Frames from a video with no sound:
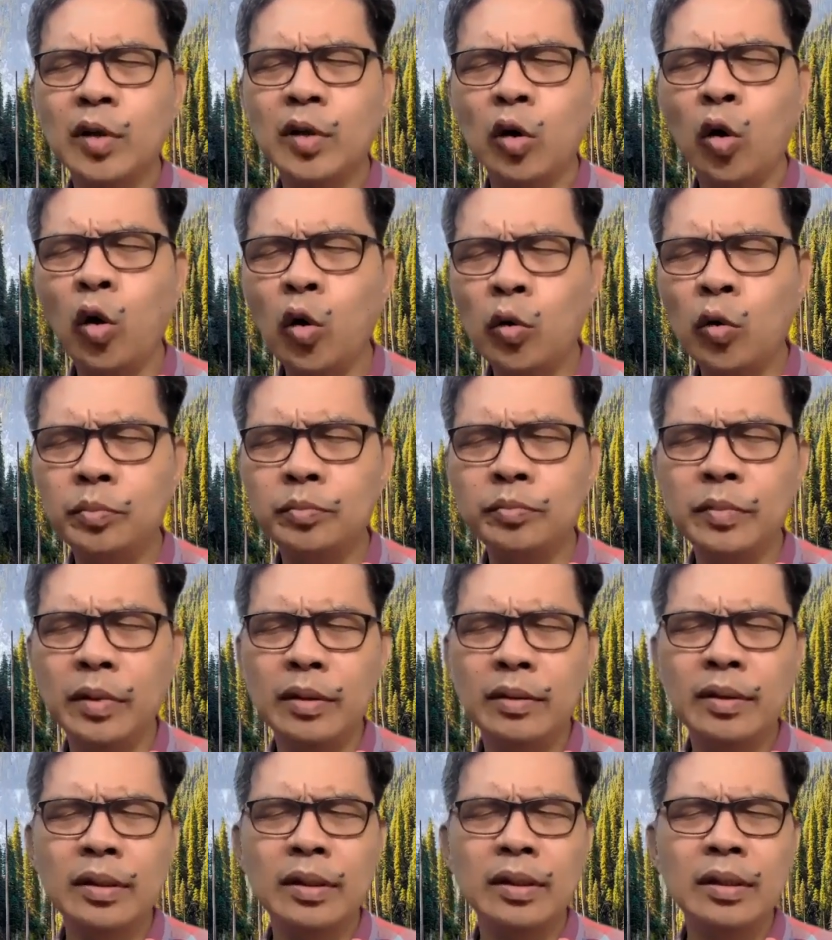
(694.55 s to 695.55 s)
hope
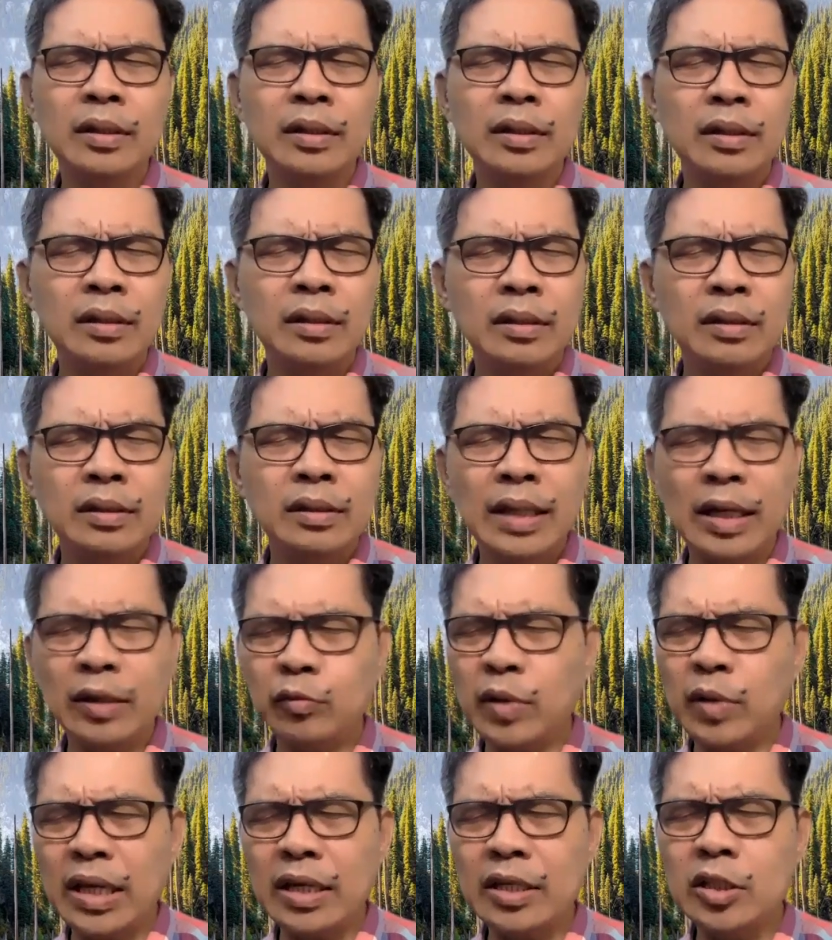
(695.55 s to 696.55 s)

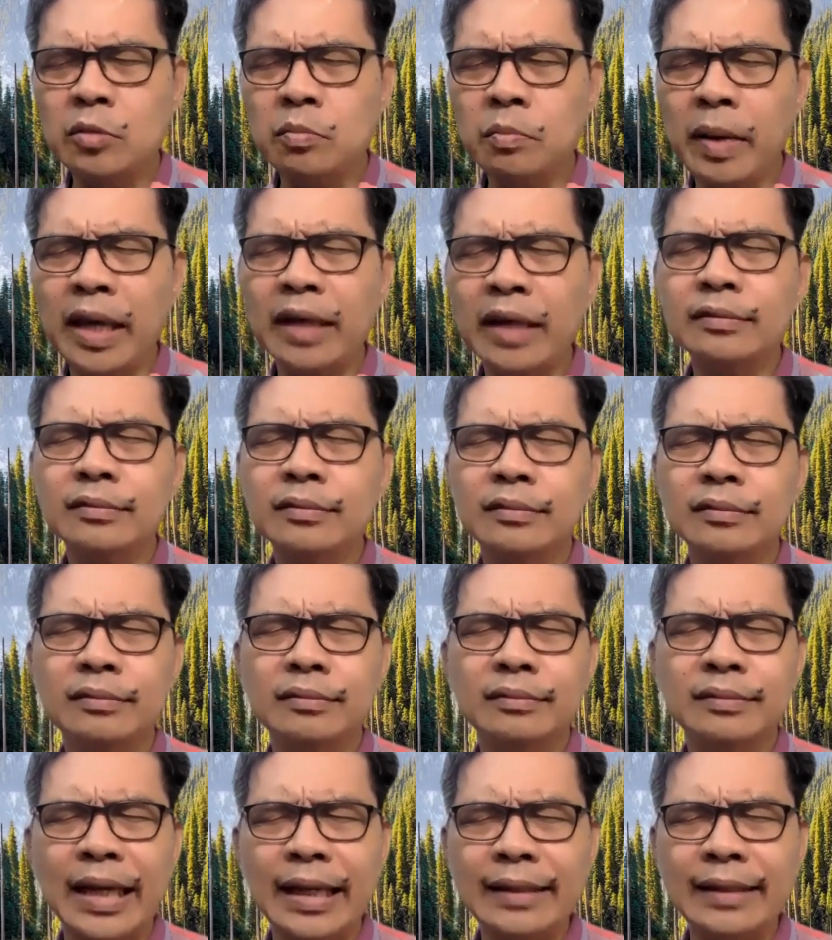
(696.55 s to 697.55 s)
that we expect
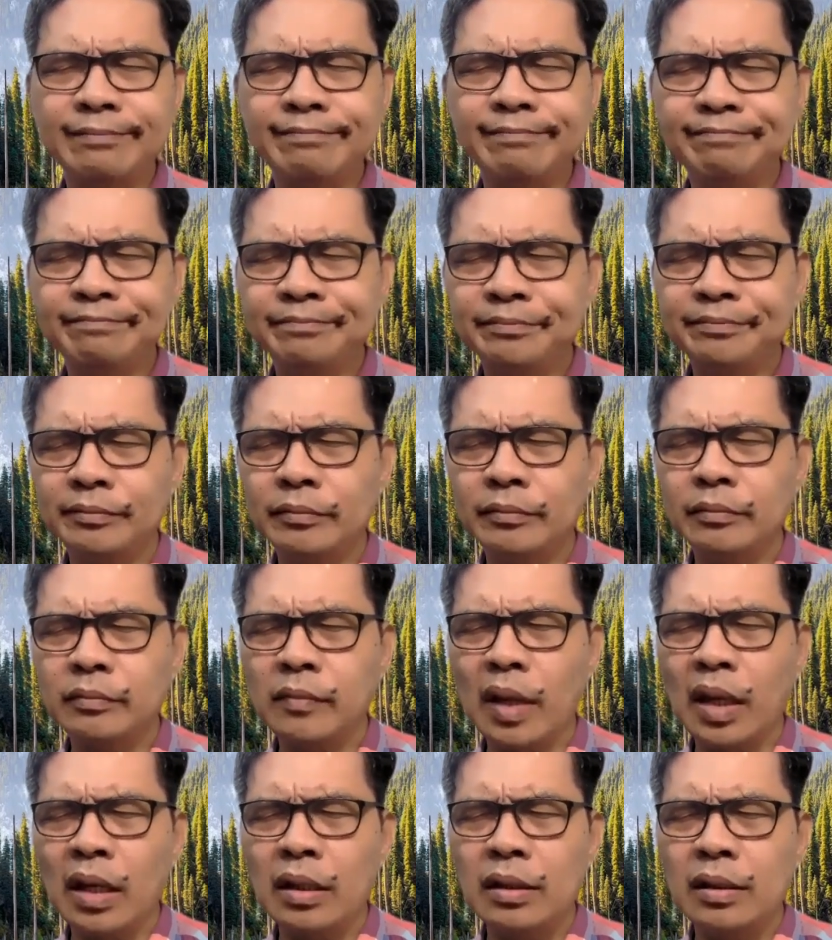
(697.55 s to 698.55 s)
that
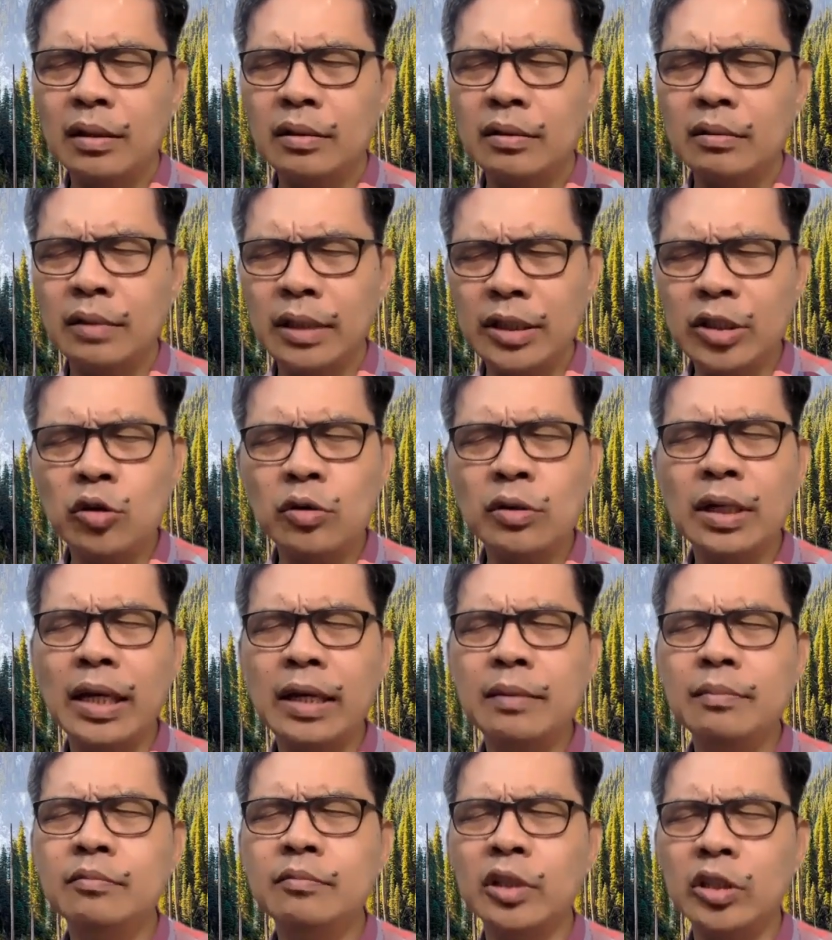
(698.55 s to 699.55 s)
what you
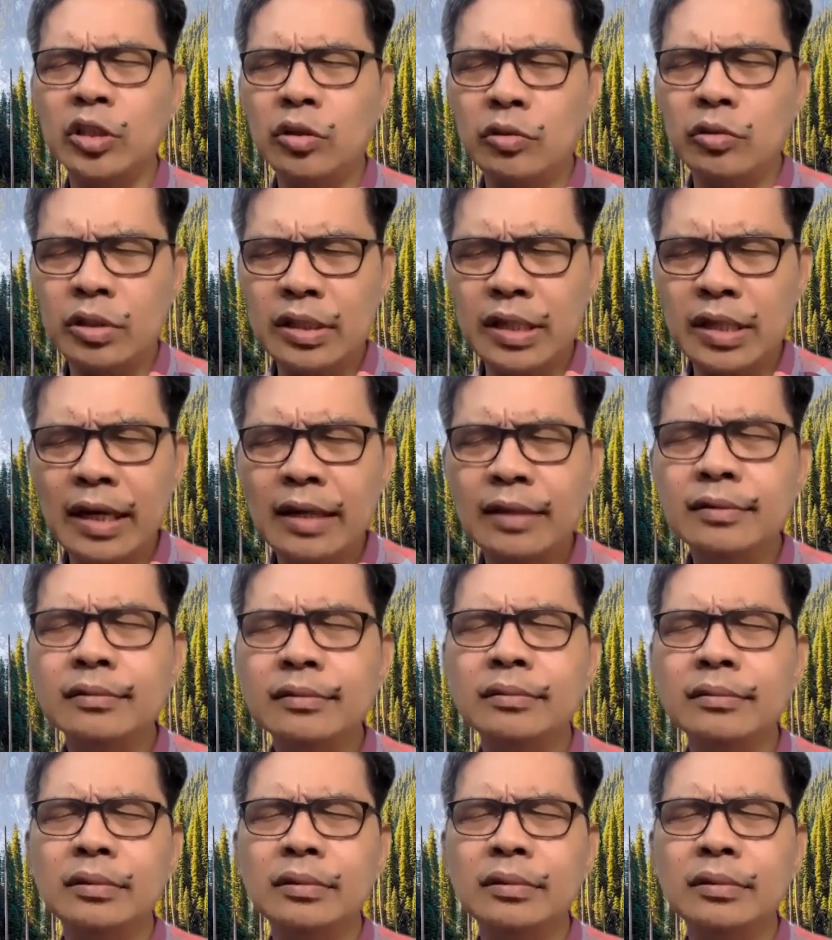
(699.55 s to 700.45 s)
claim, what you said,